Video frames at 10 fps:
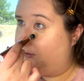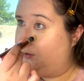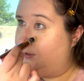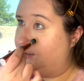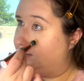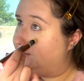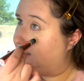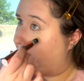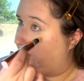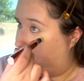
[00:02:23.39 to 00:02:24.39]

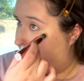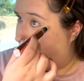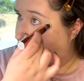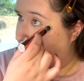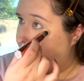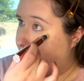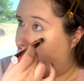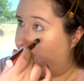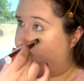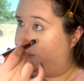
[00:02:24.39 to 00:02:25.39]
37
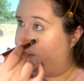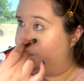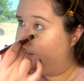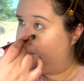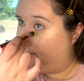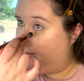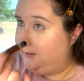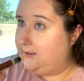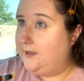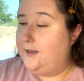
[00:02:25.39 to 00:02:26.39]
African-American players in the
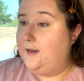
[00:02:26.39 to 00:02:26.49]
league.